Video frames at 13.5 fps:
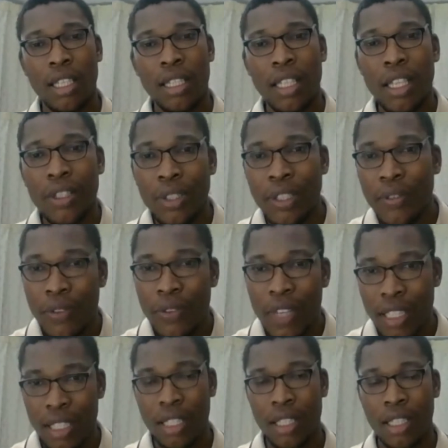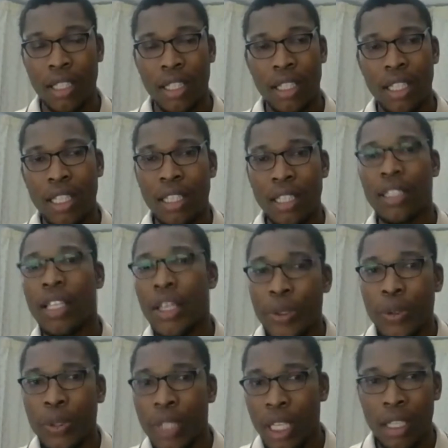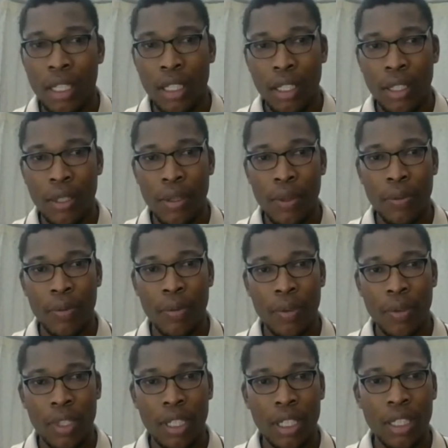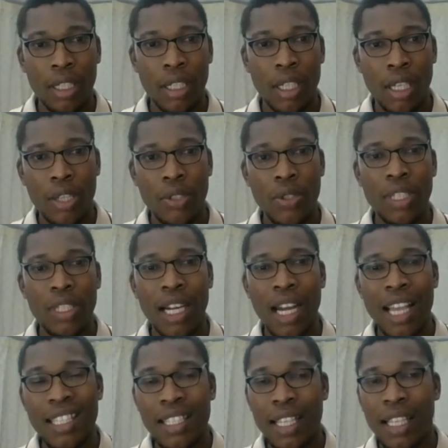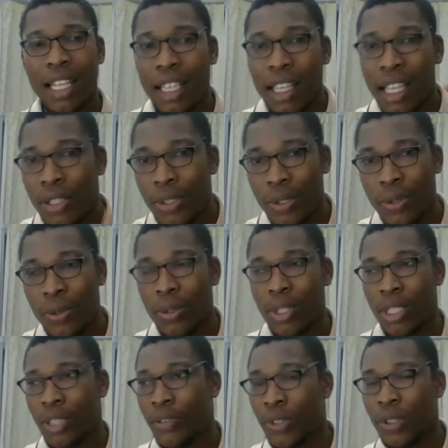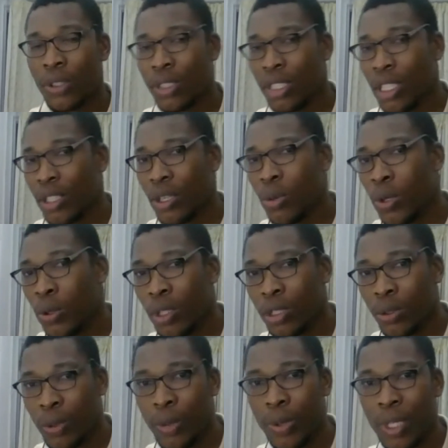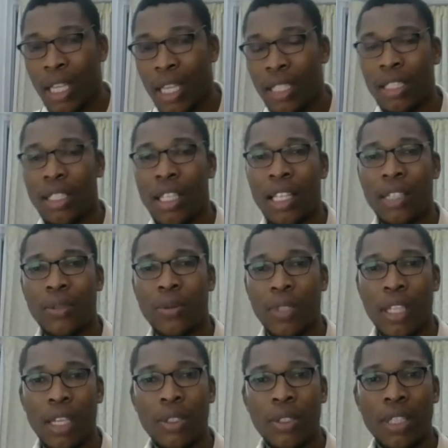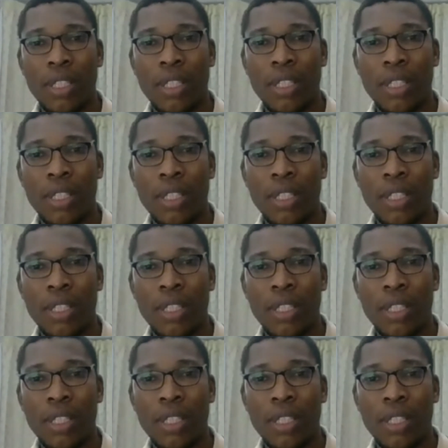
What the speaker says: the university in the UK, okay? So there are selected schools, if you go to the Commonwealth website, that will tell you that